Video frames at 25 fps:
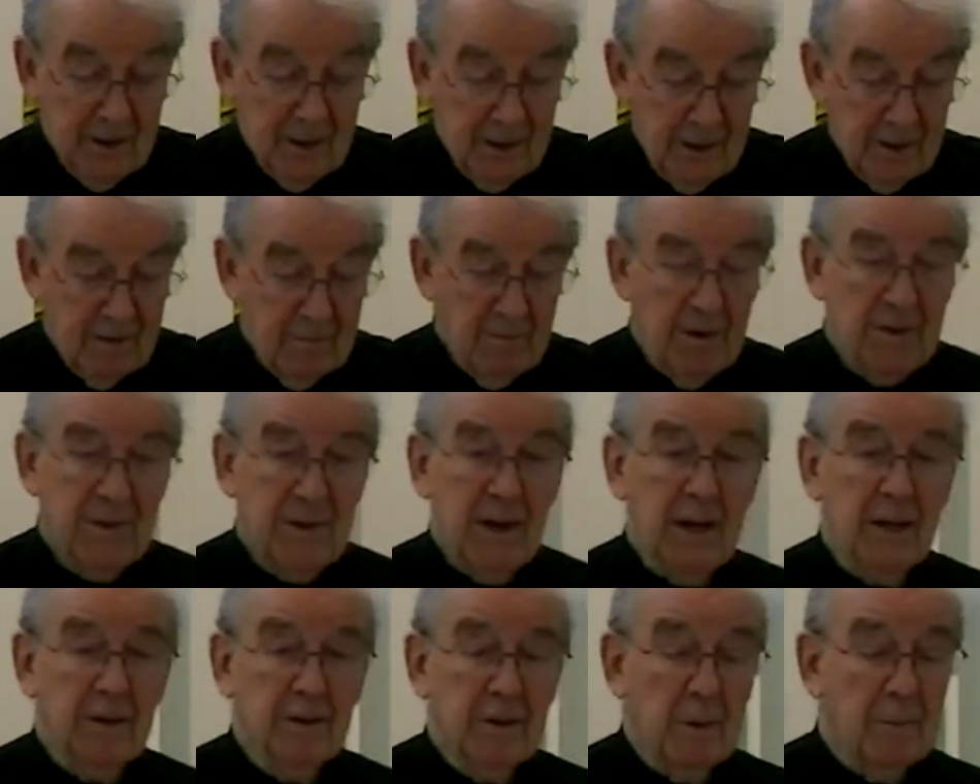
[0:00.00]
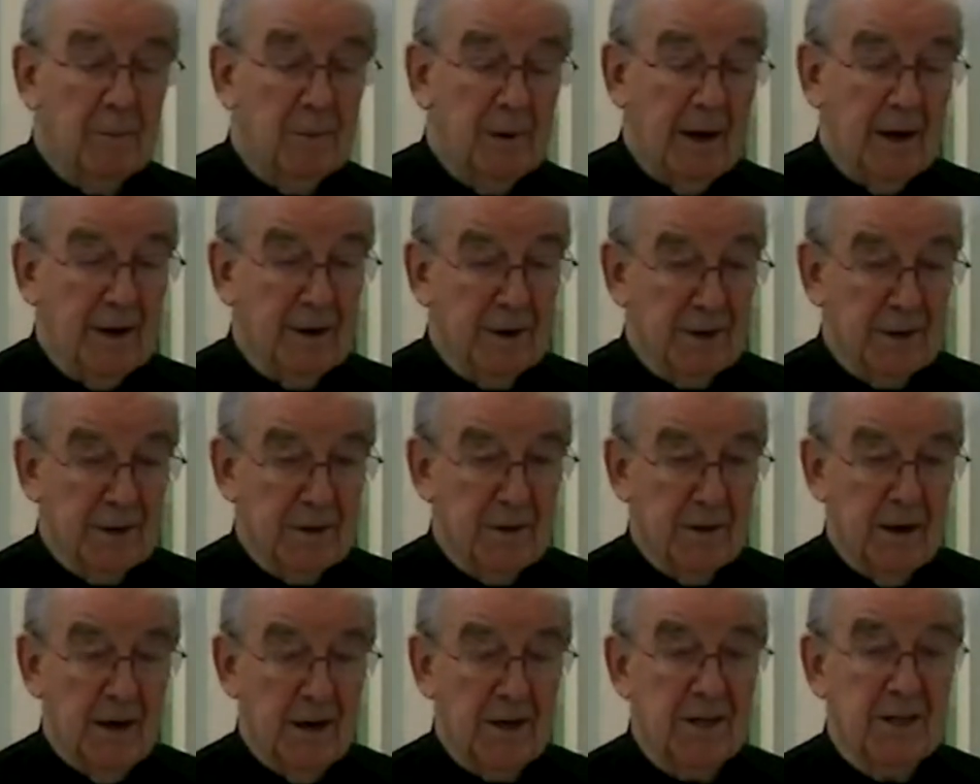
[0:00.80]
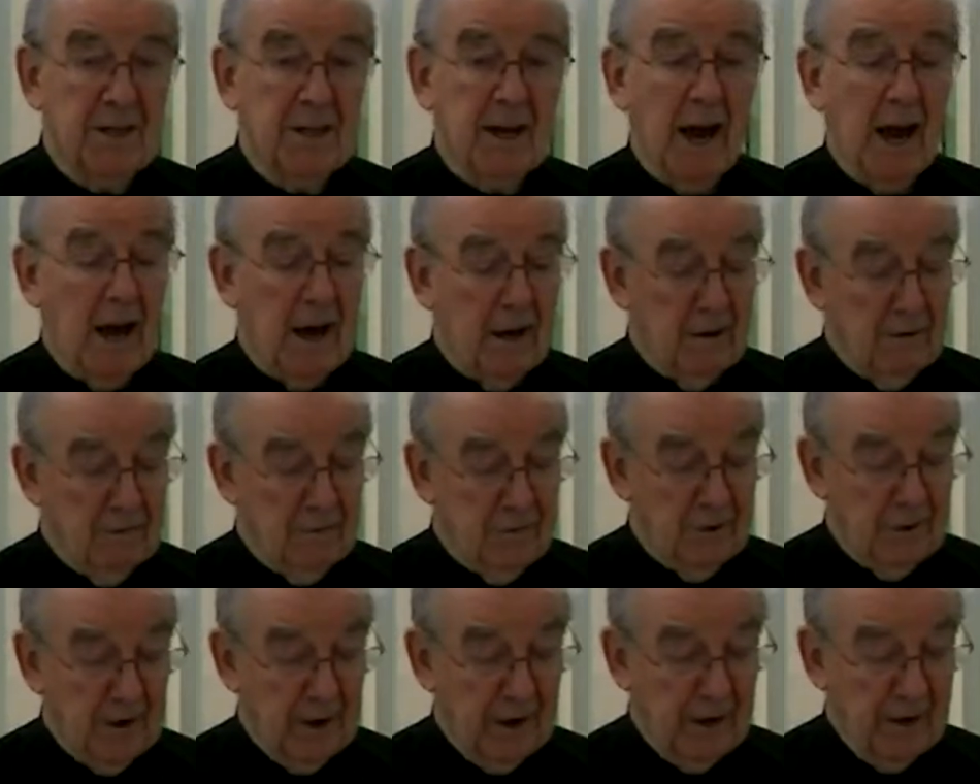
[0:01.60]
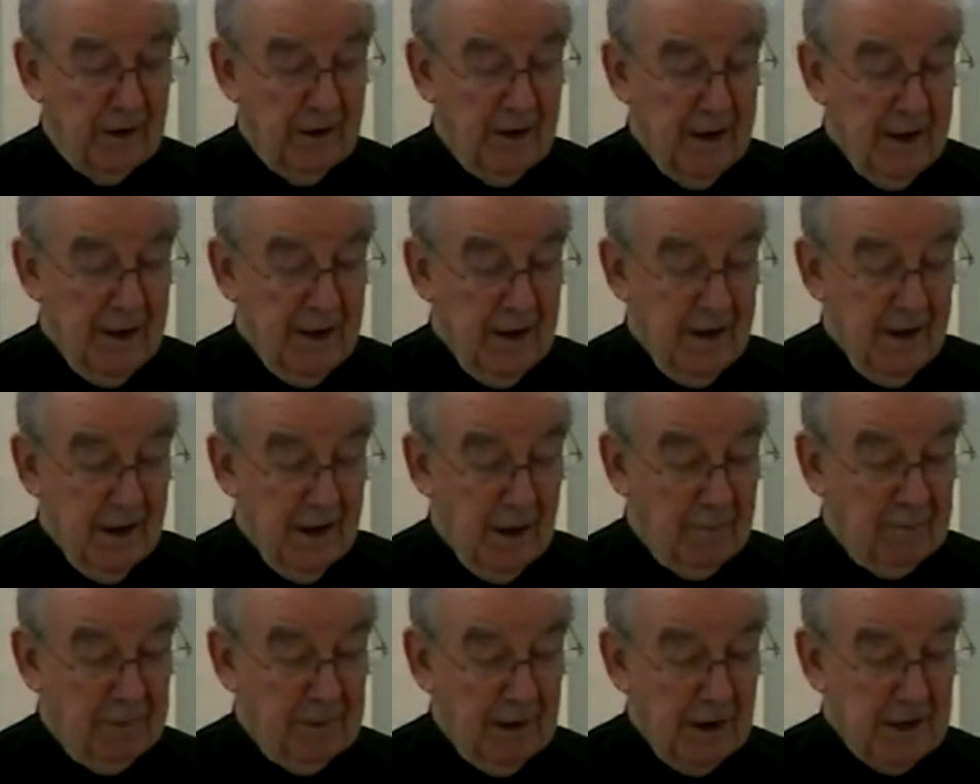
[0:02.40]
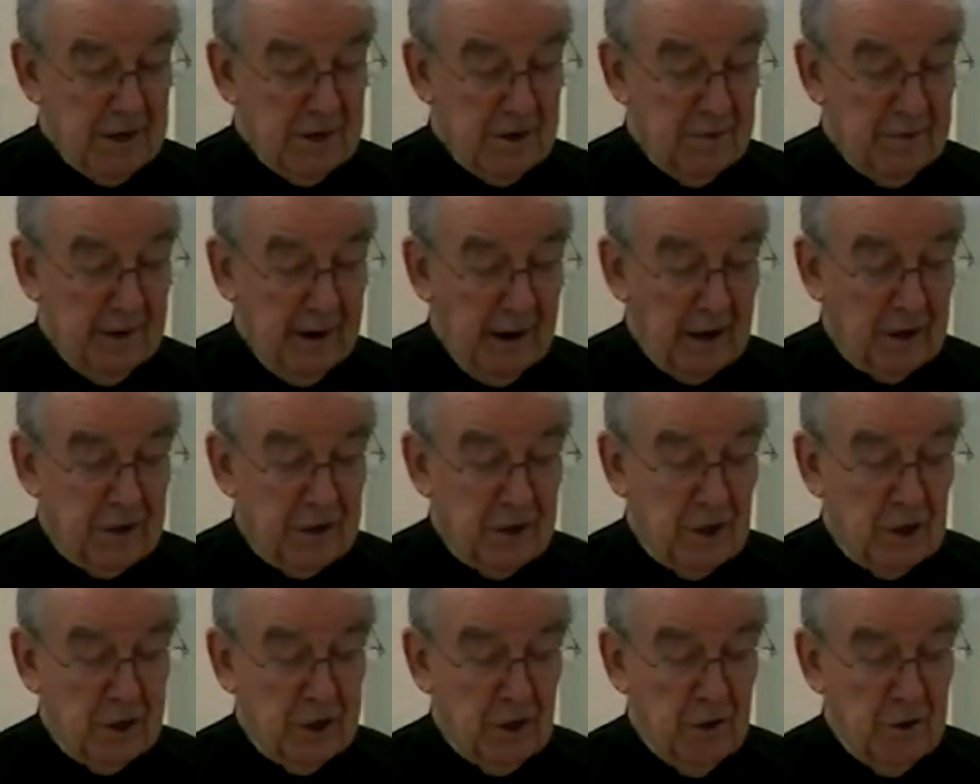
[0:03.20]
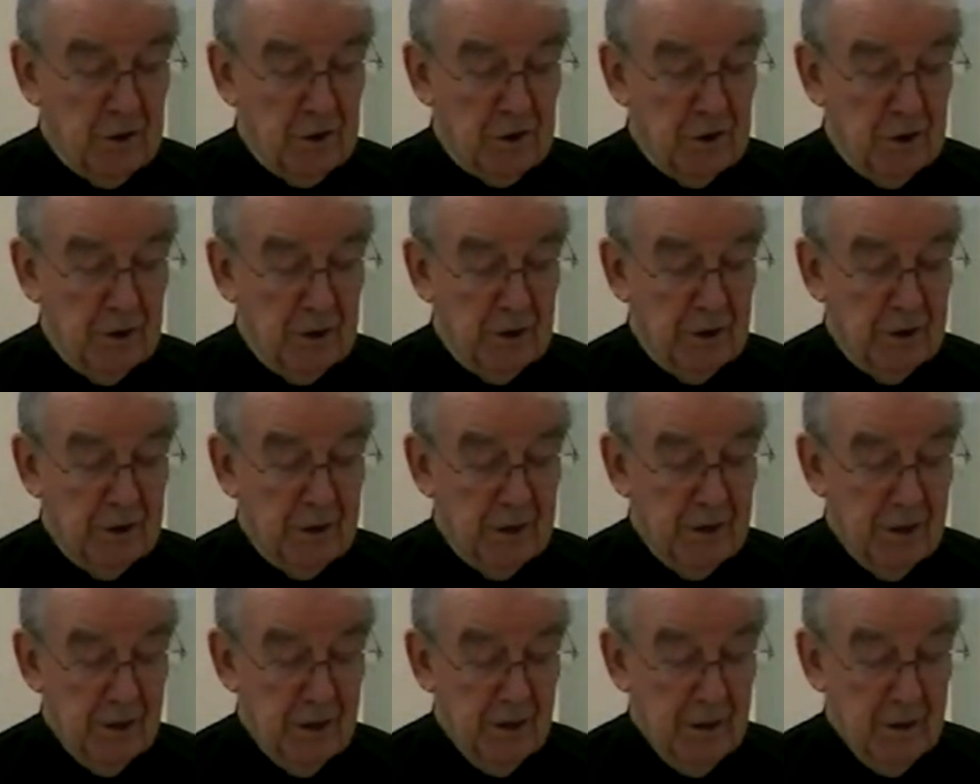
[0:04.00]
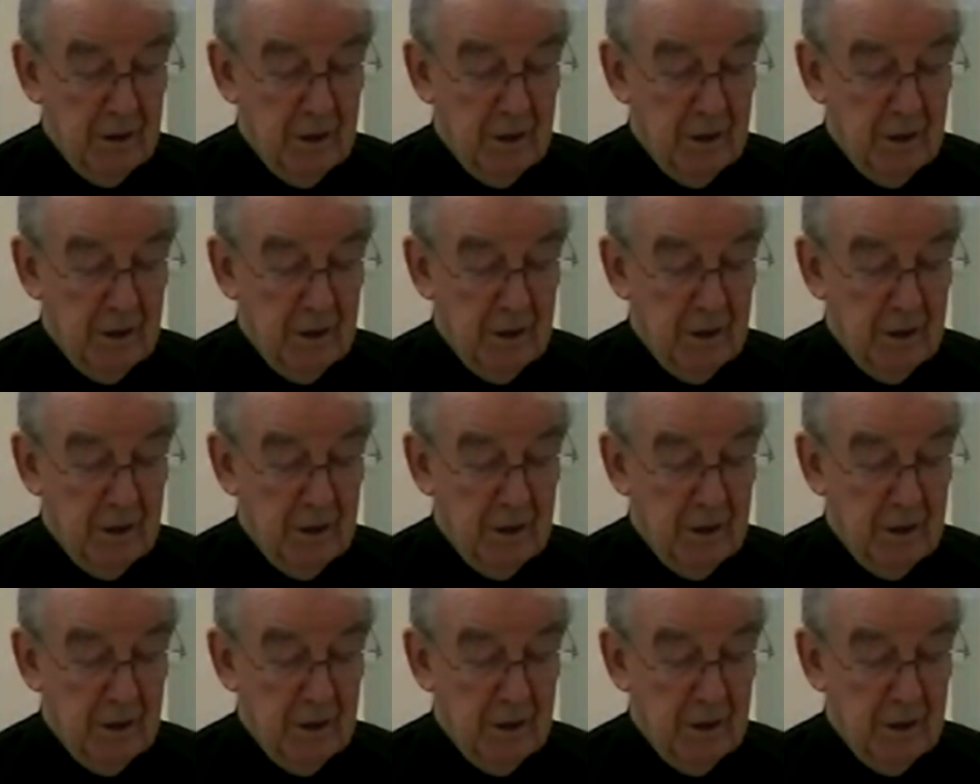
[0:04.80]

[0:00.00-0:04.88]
And we think of the place, it's Calvary, a place of execution.